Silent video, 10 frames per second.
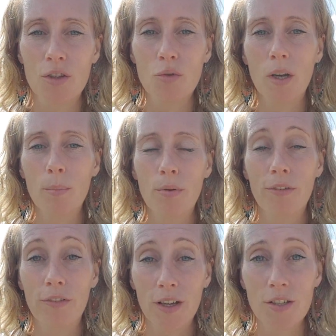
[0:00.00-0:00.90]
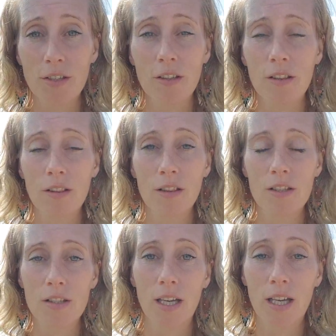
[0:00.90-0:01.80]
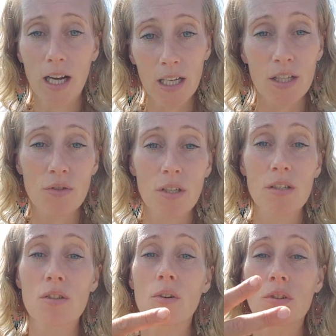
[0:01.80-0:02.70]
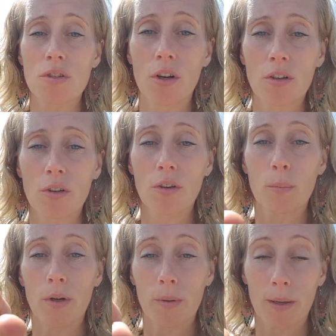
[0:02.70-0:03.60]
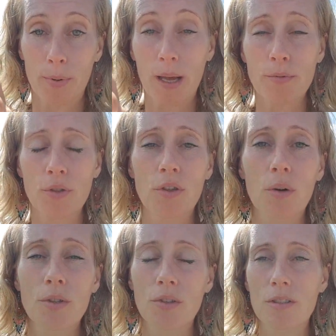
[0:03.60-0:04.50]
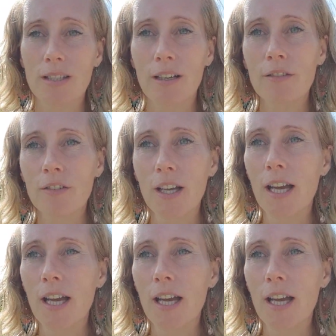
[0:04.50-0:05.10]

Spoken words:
to a professional psychiatrist or doctor, and perhaps you know it yourself,